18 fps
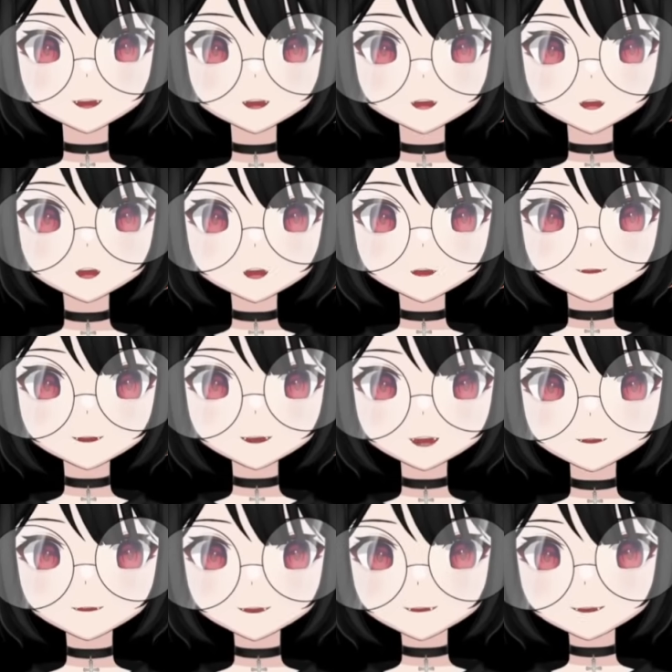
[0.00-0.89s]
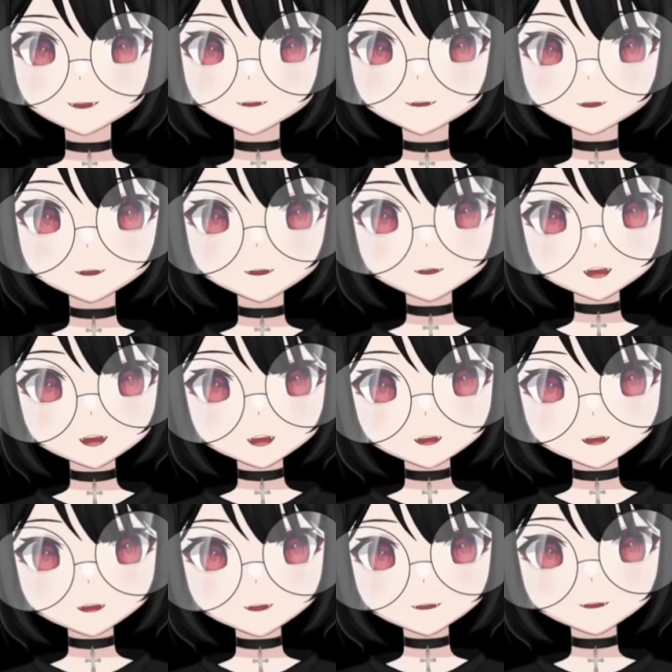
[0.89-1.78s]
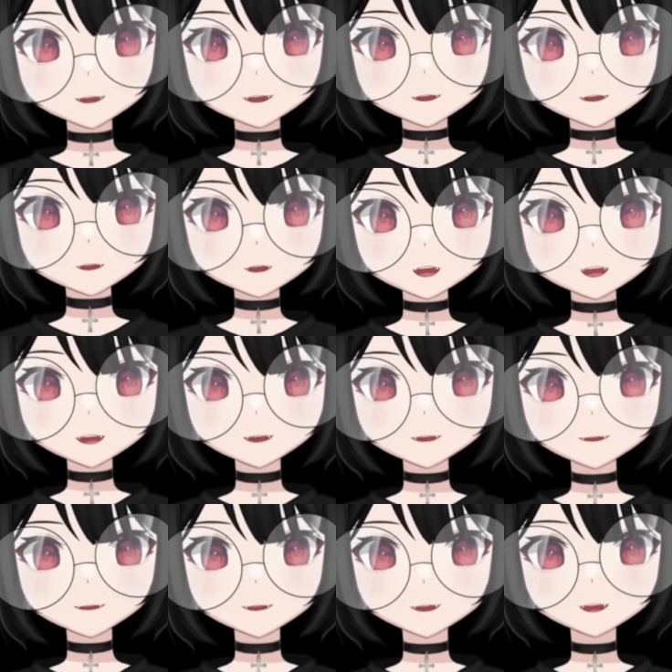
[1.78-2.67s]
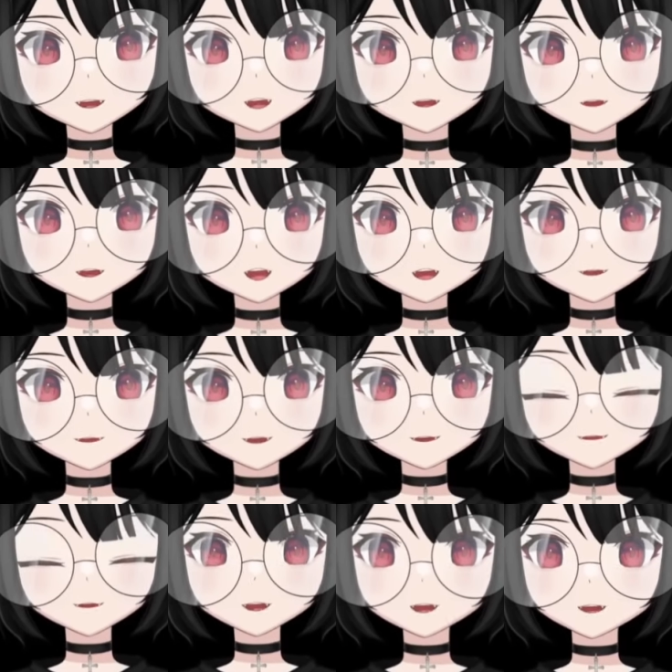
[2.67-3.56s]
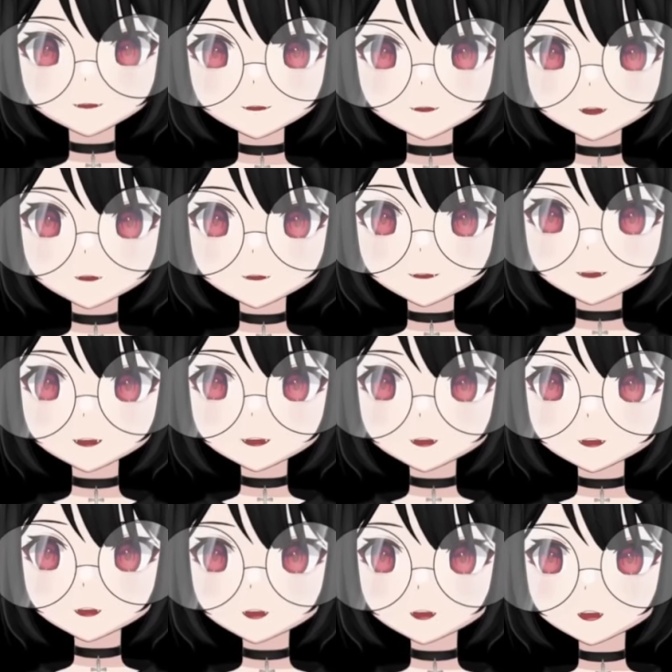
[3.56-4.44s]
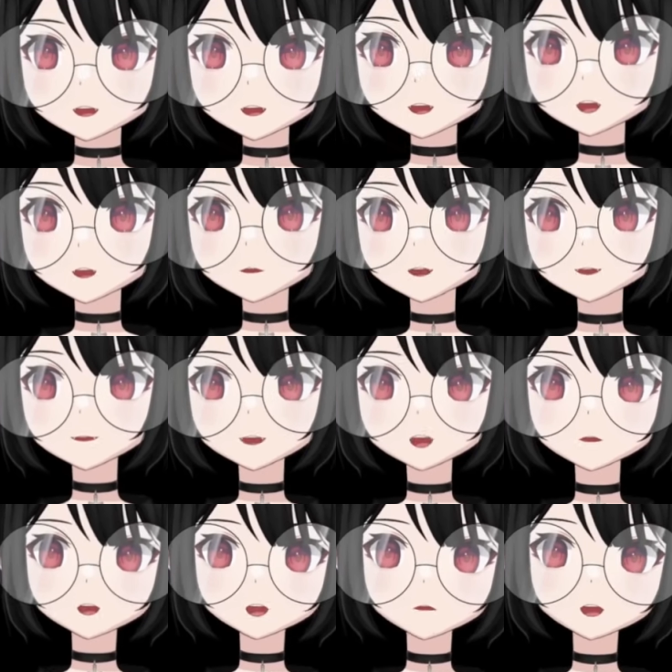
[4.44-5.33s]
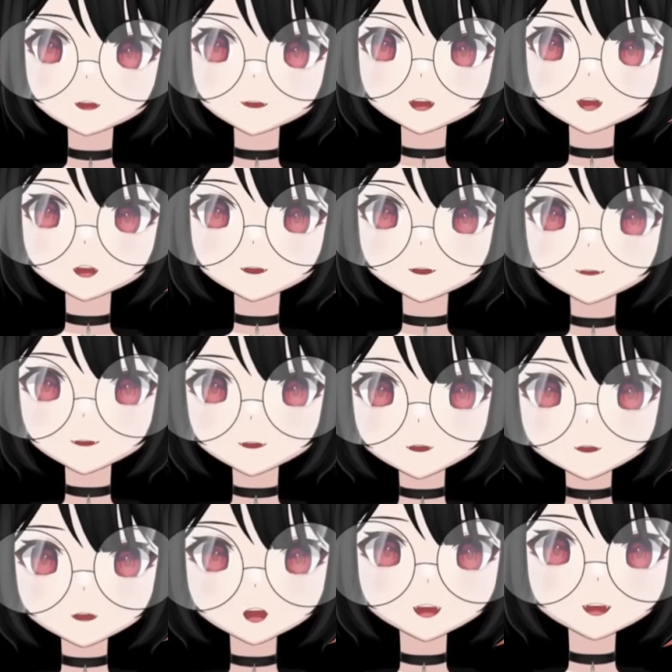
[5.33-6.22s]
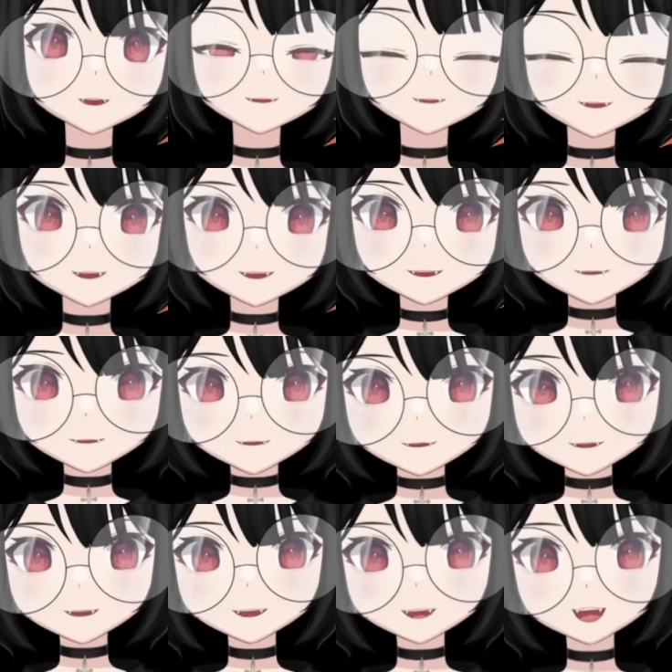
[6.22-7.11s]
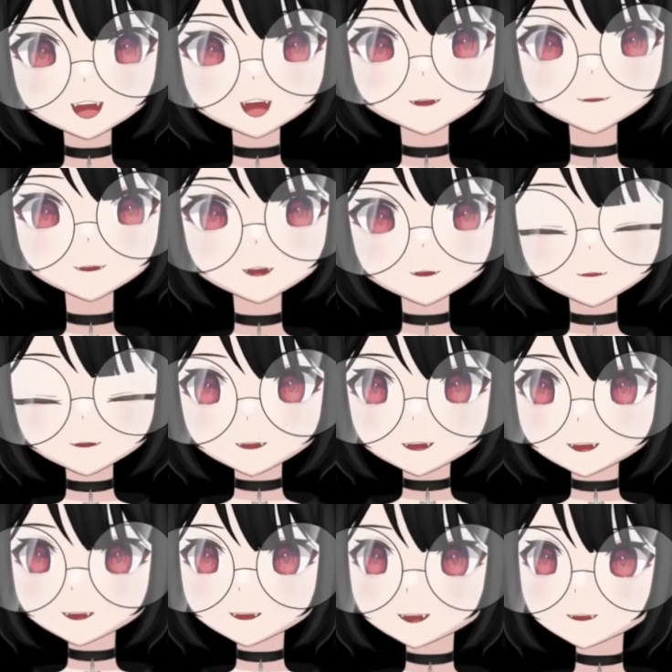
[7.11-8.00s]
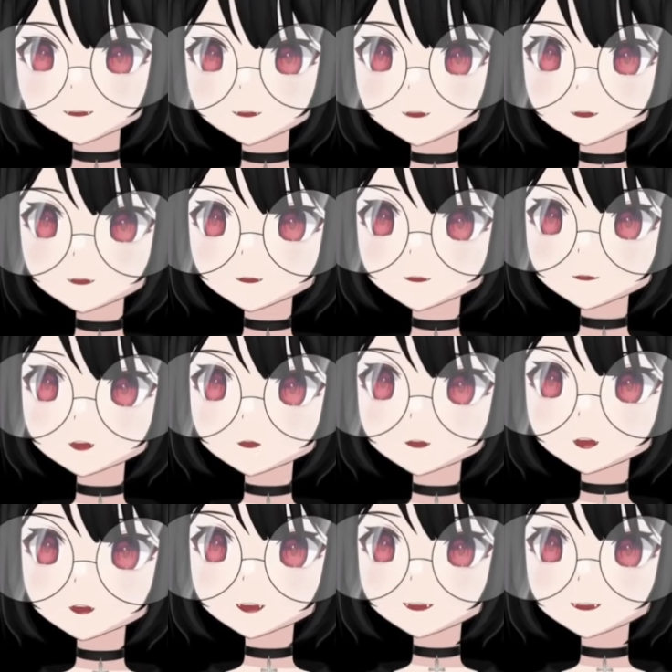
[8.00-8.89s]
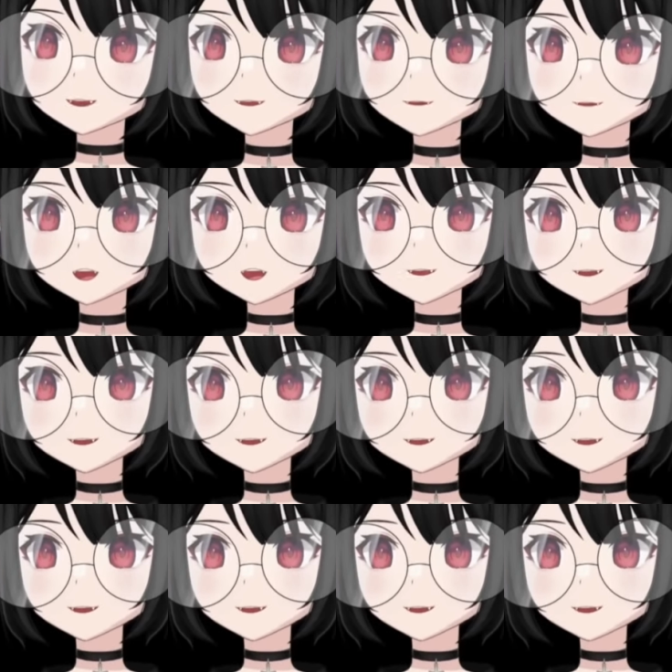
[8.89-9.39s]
Hoped. I think that's a fair thing to raise about this concert in particular. But some people thought it was the greatest concert ever, and that includes. I didn't watch like it, so Ducky. I don't know.